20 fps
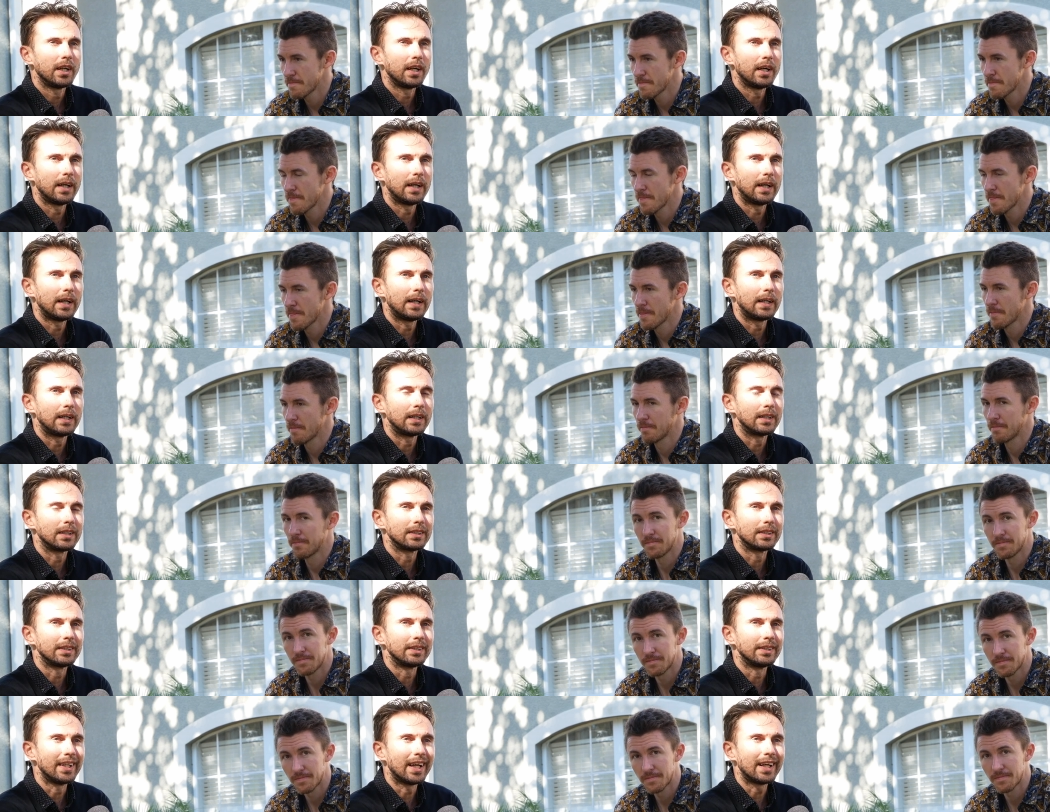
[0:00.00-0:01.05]
Speaker 1: uh,
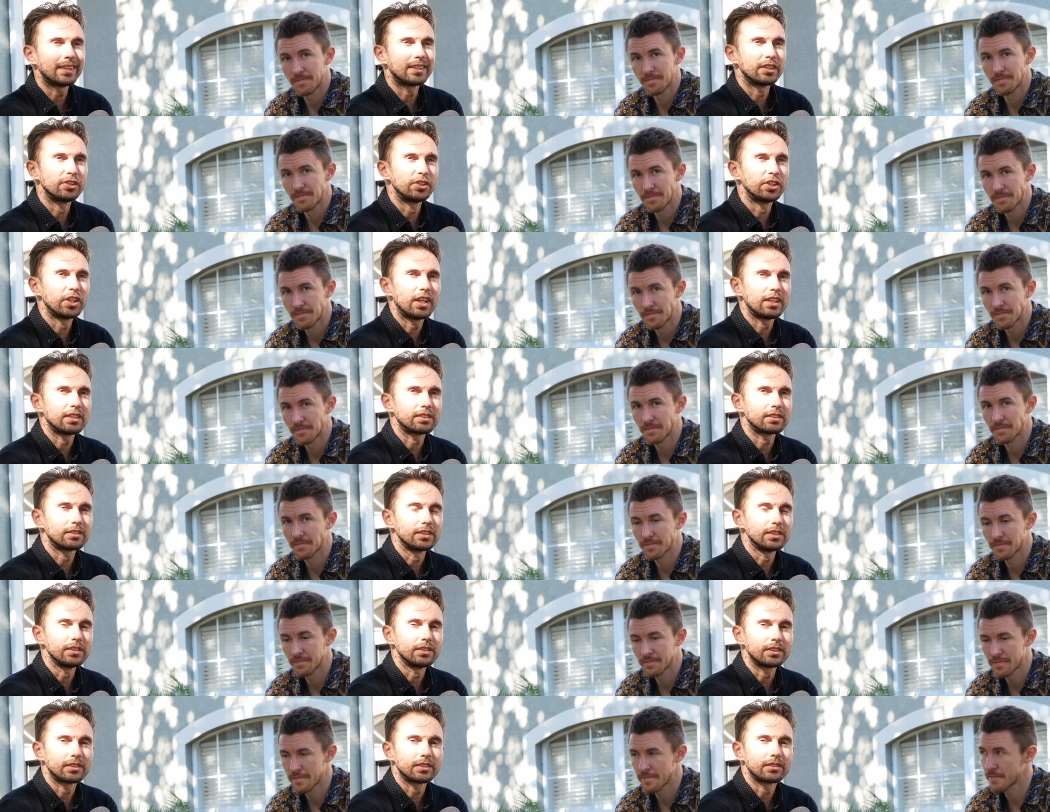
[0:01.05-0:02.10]
not just
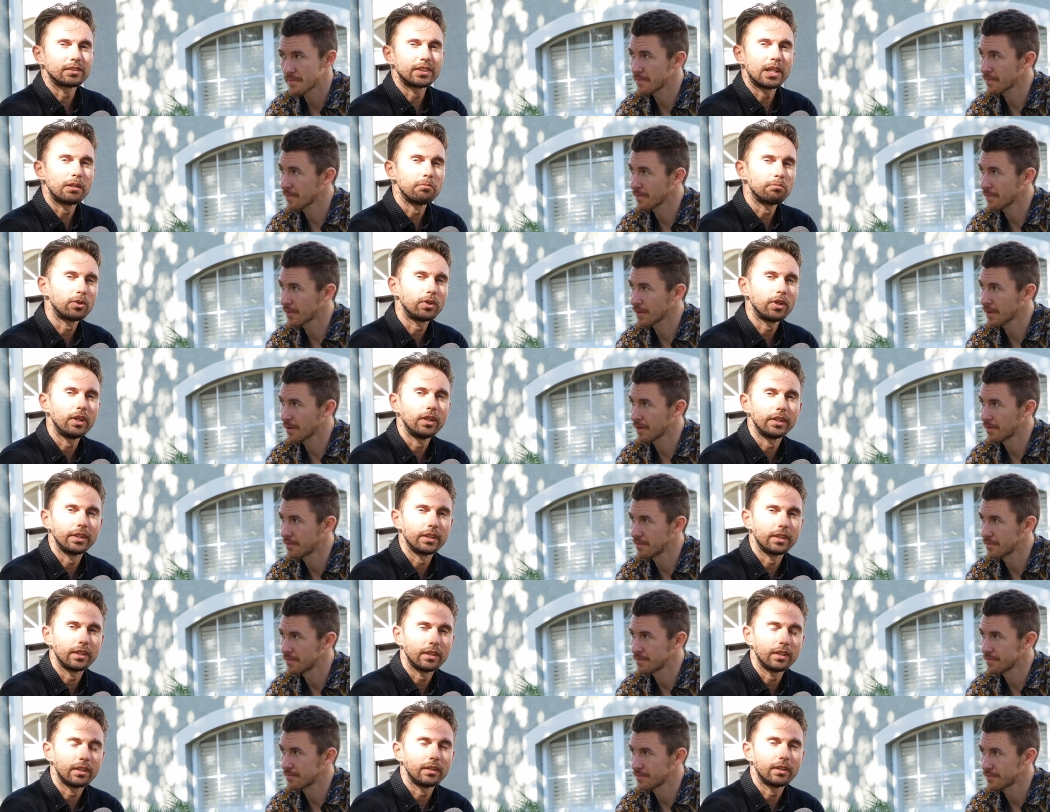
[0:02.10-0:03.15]
this temporary
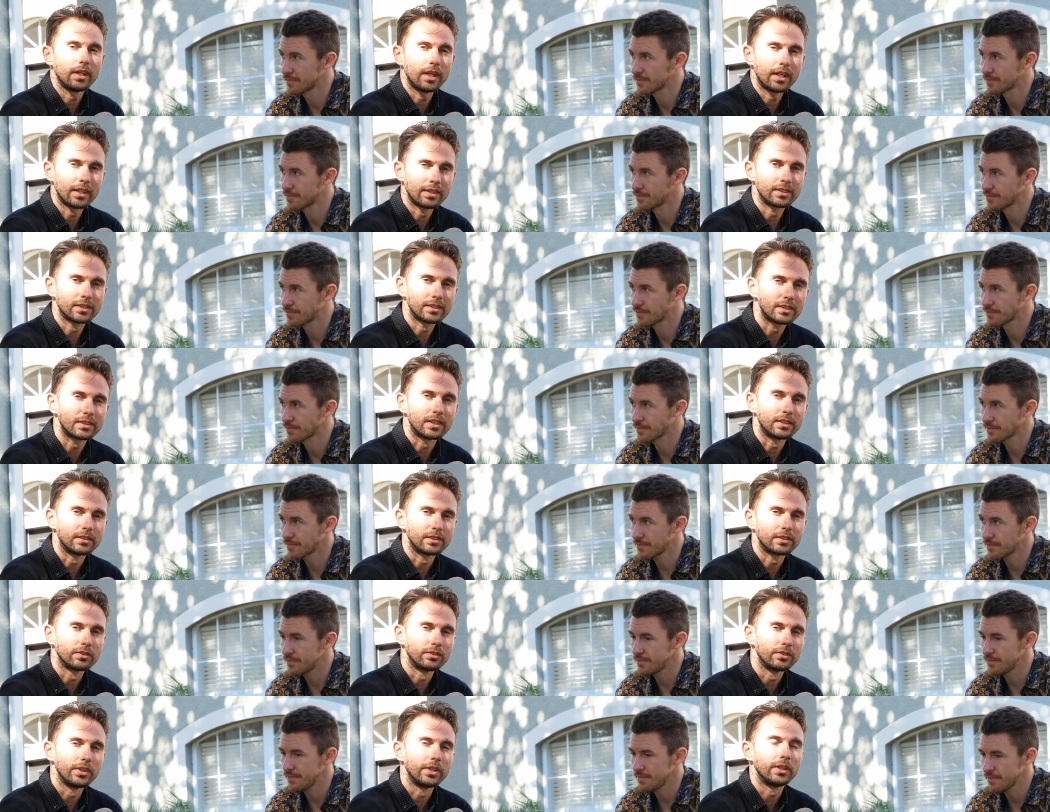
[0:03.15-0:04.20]
existence
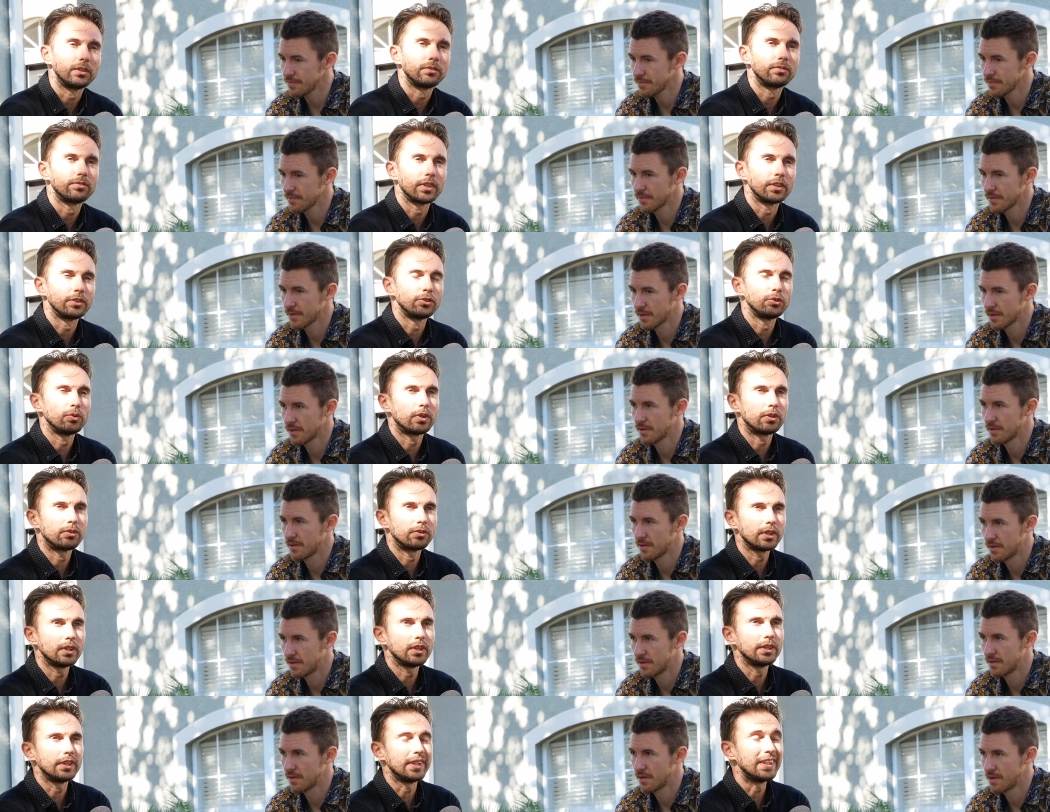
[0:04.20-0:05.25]
on earth, that you are
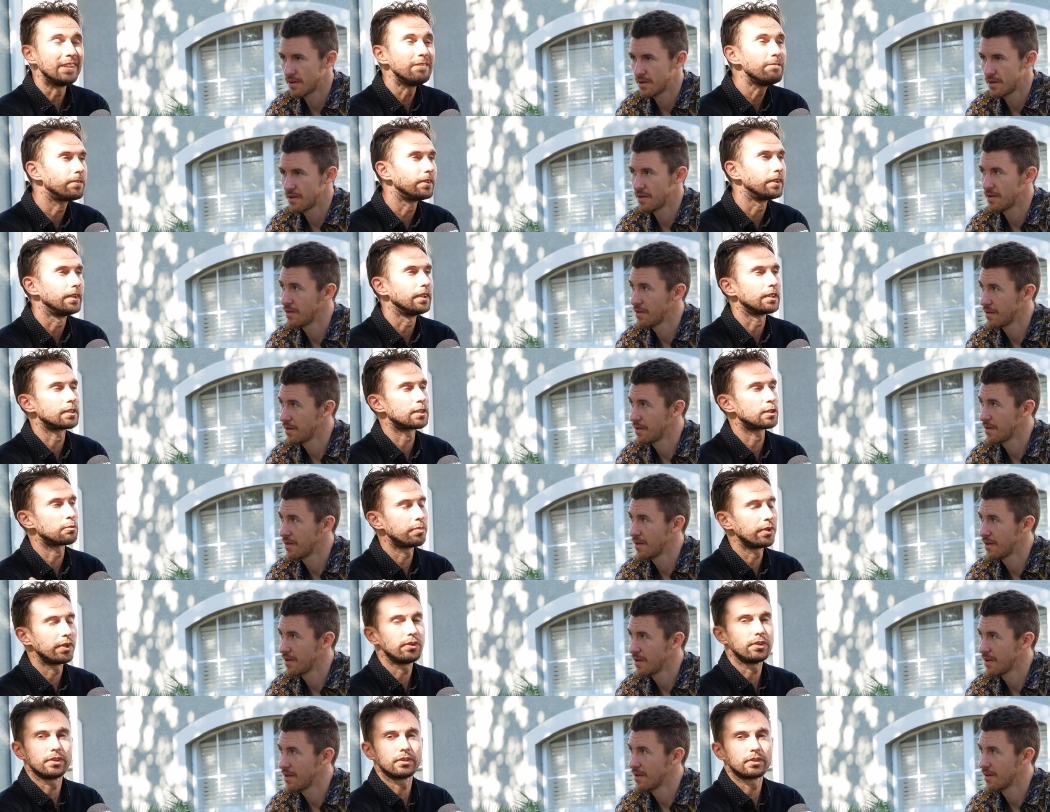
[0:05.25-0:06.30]
really infinite
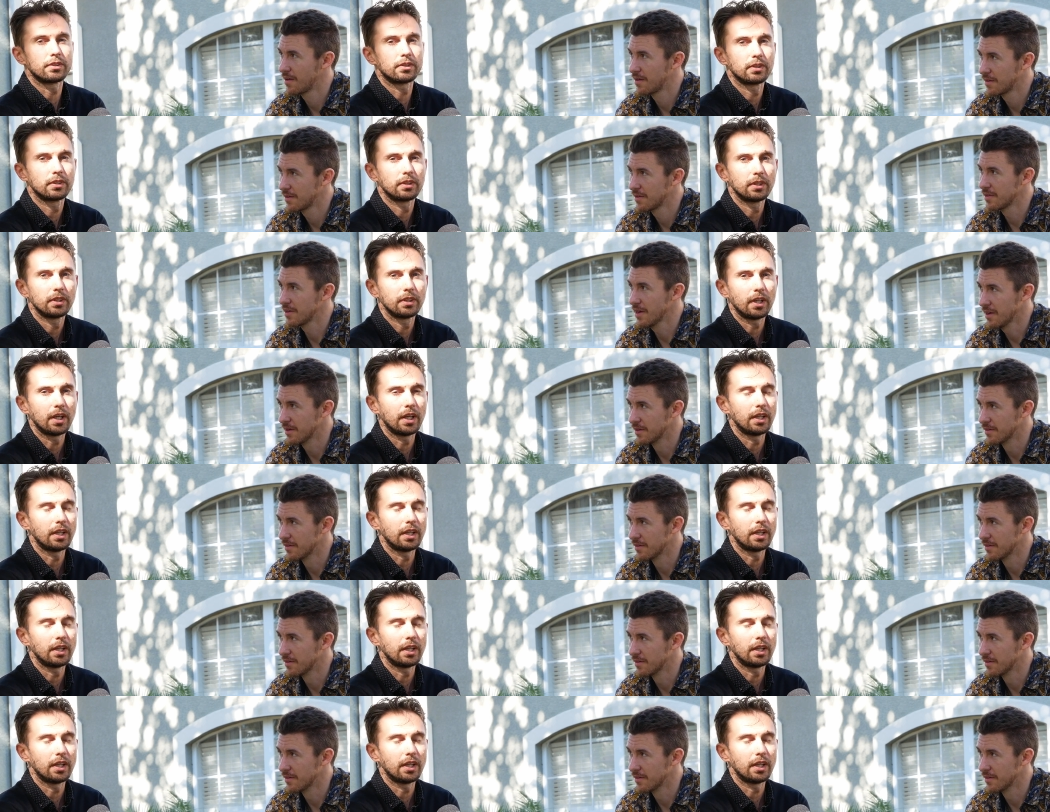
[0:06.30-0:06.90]
spirit yeah.